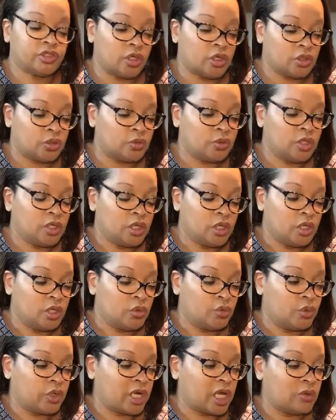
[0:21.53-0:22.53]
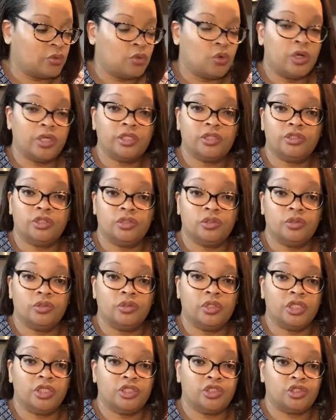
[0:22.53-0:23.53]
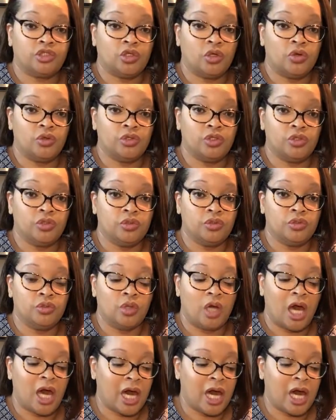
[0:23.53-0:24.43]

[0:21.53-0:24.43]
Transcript: So what I want to do is show you